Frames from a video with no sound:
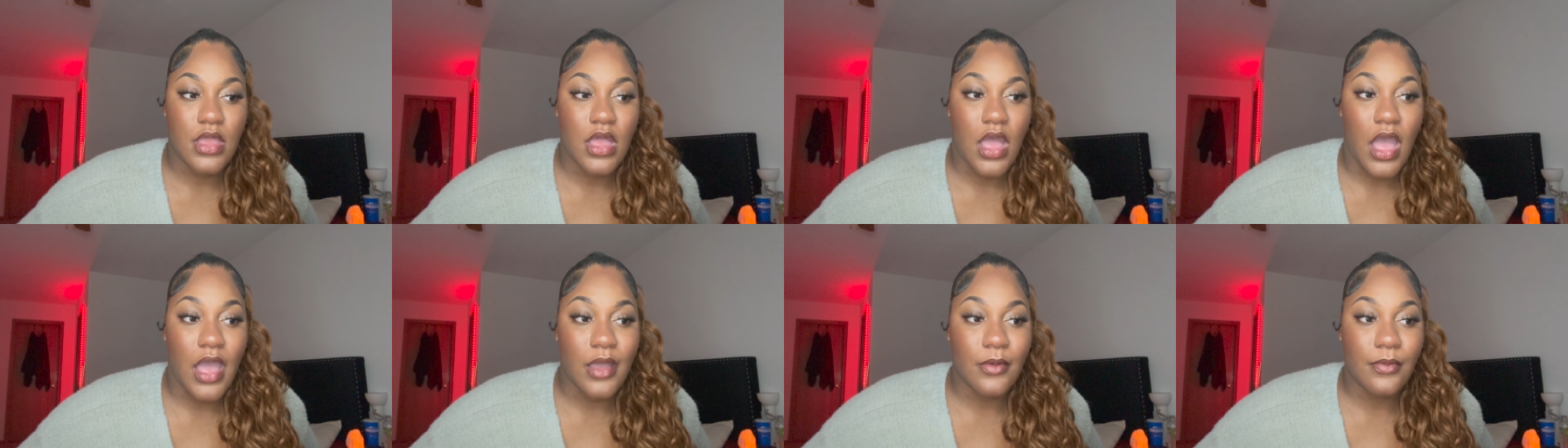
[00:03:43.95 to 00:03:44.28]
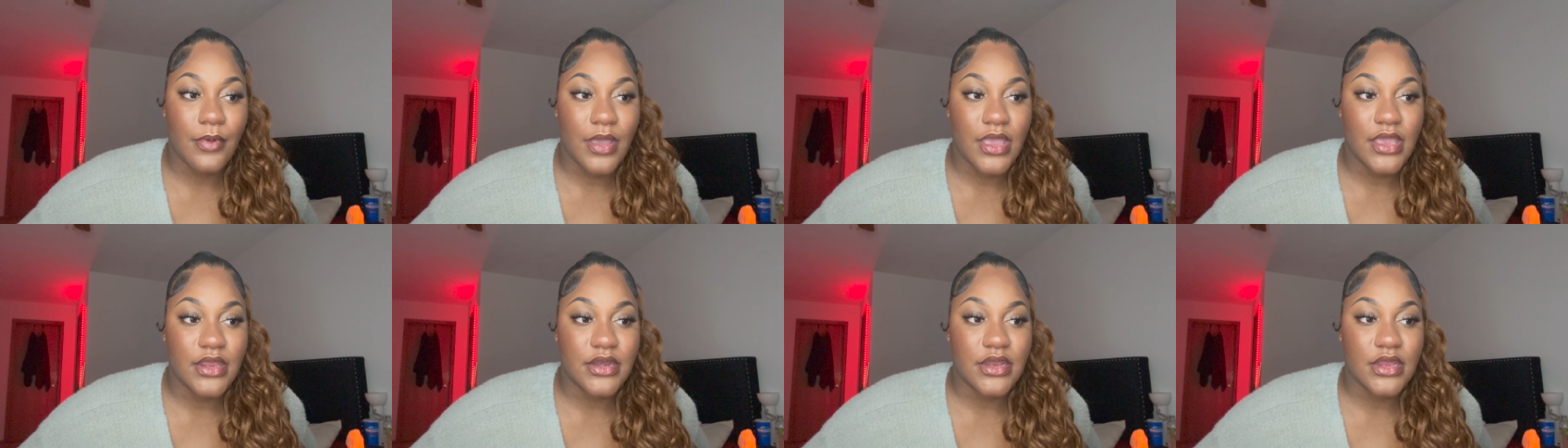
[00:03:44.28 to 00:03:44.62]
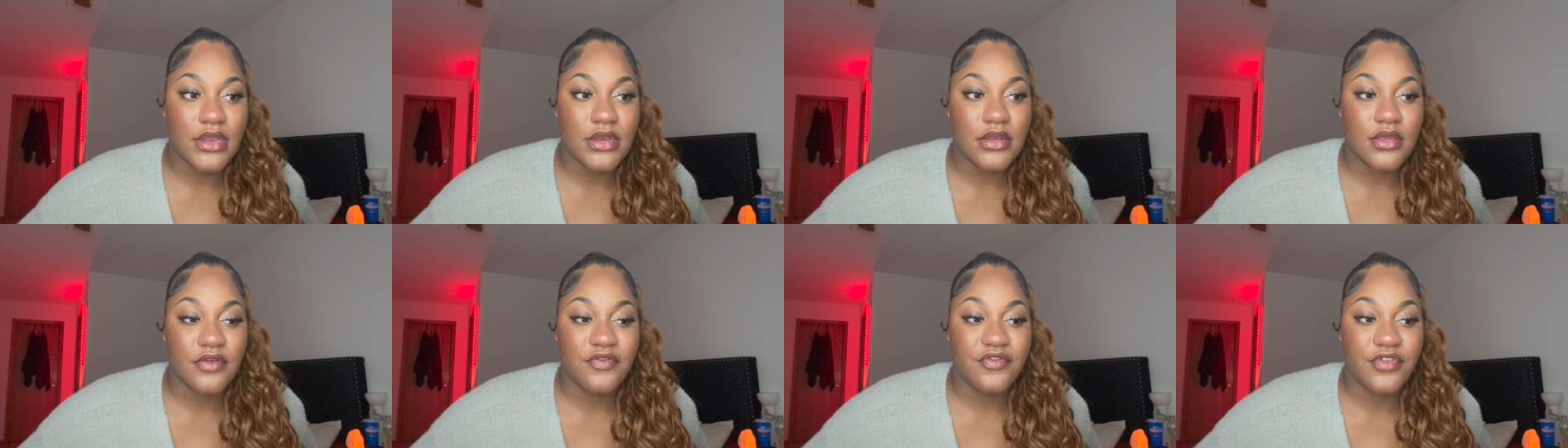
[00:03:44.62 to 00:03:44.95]
I
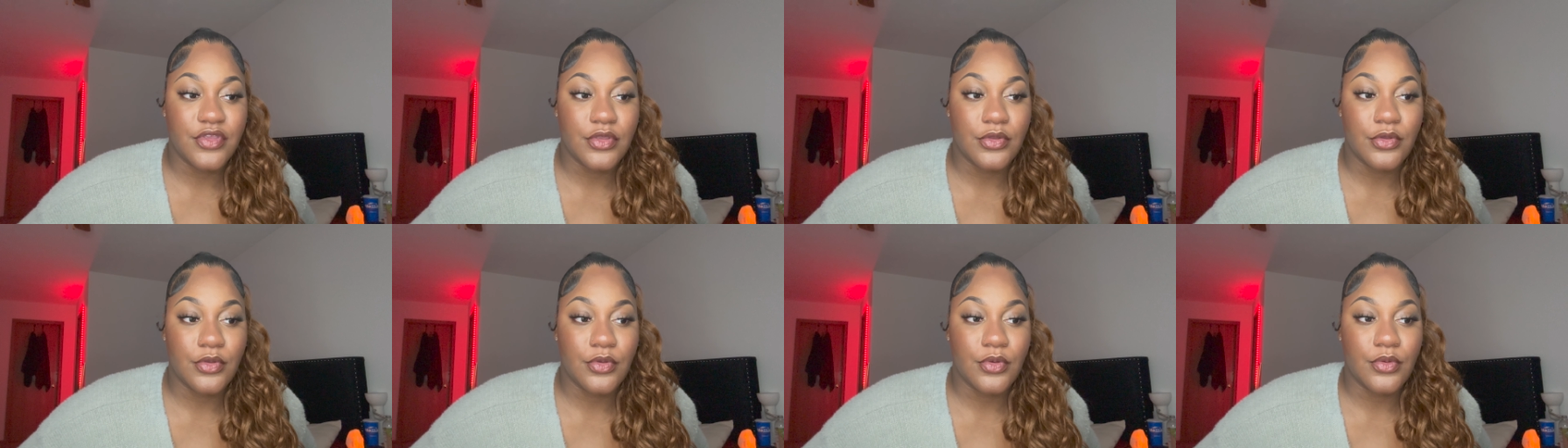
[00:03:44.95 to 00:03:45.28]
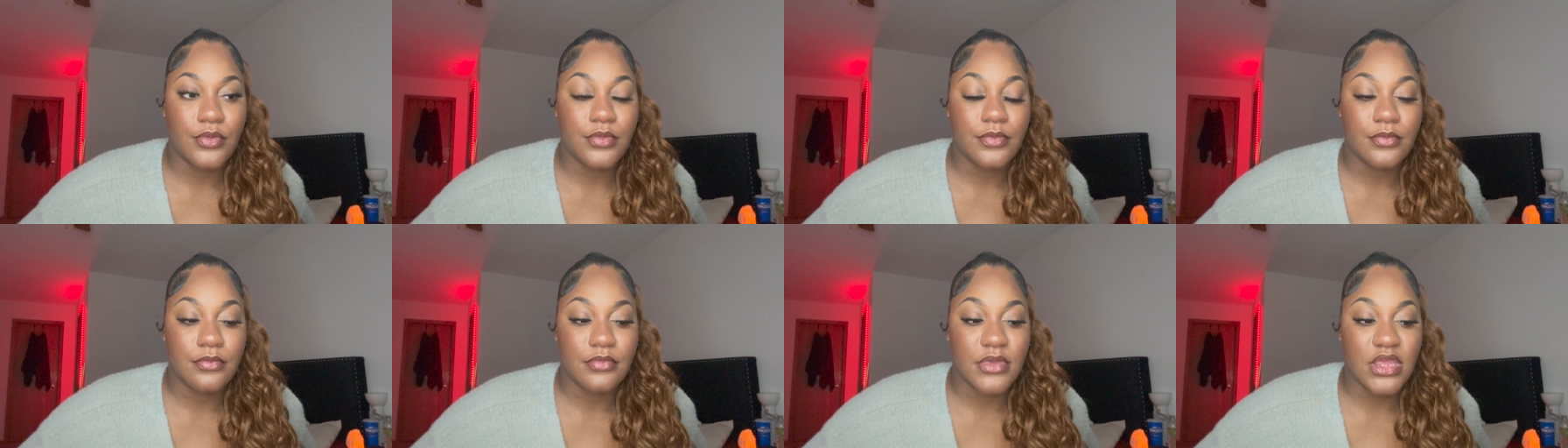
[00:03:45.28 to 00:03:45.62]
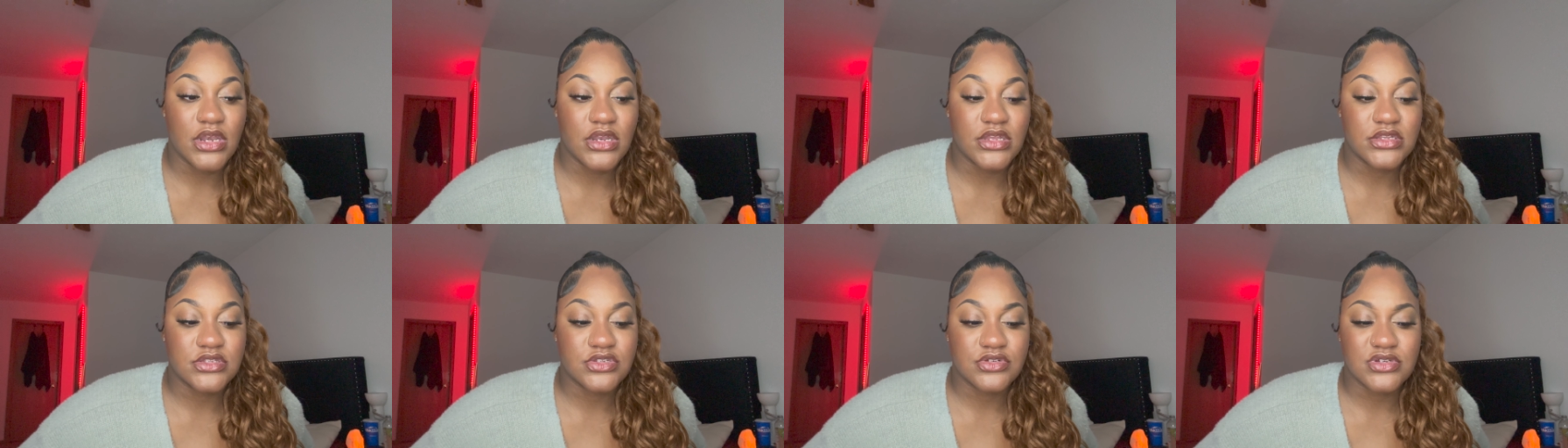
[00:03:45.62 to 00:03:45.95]
waited a few
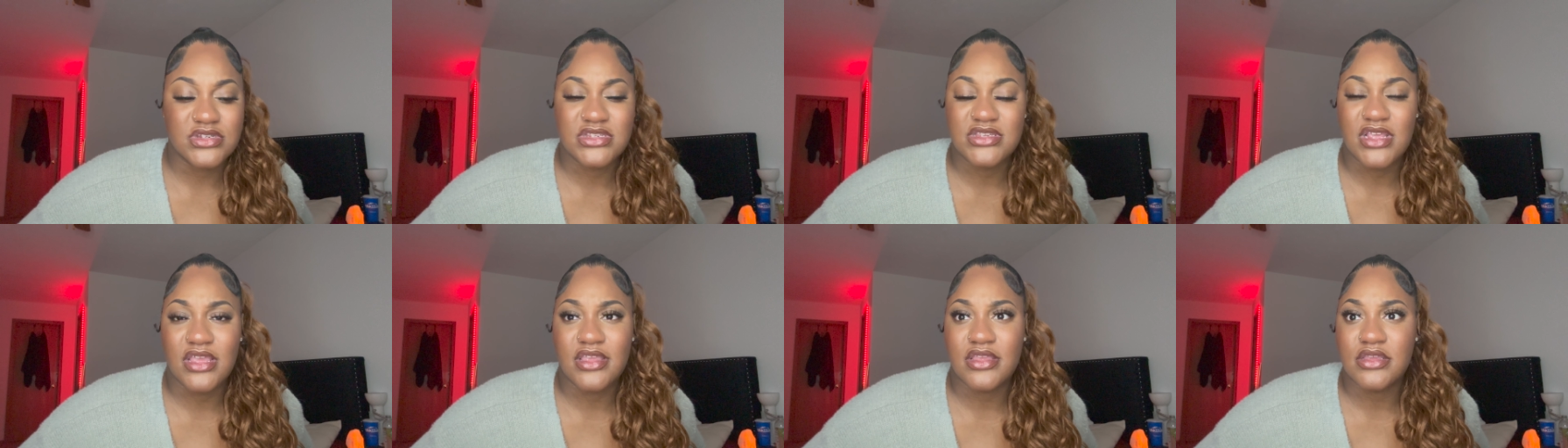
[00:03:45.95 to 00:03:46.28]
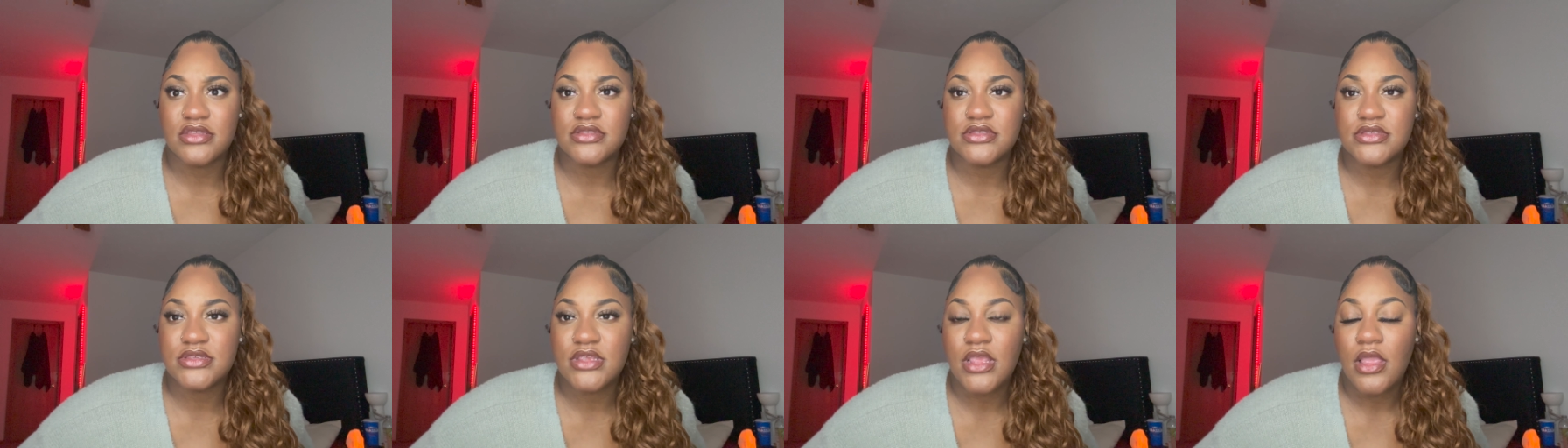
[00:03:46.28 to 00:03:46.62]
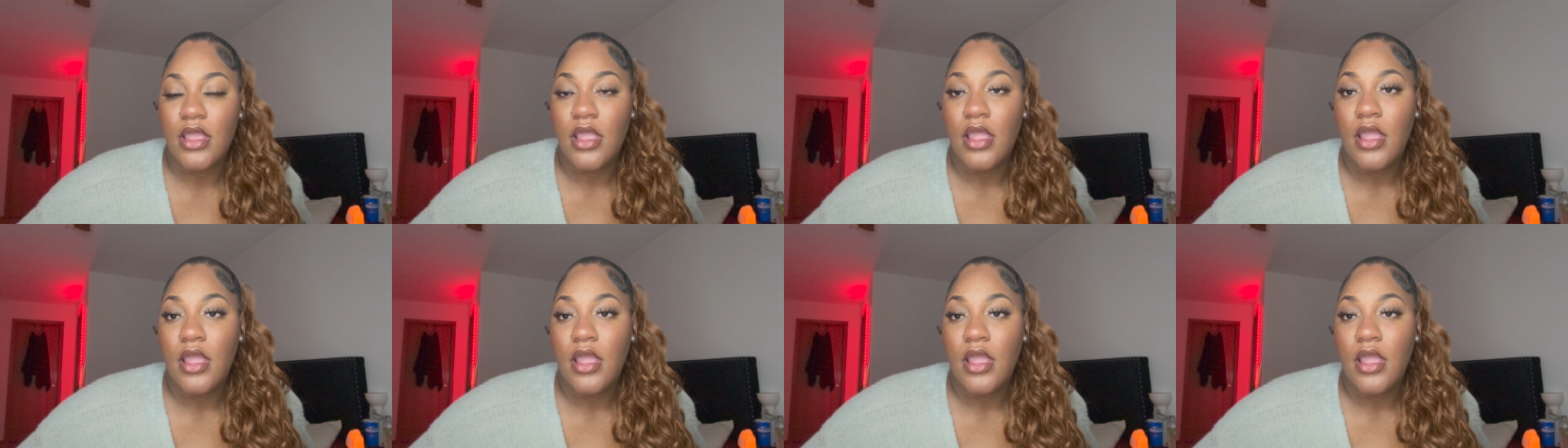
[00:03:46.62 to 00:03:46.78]
minutes or seconds,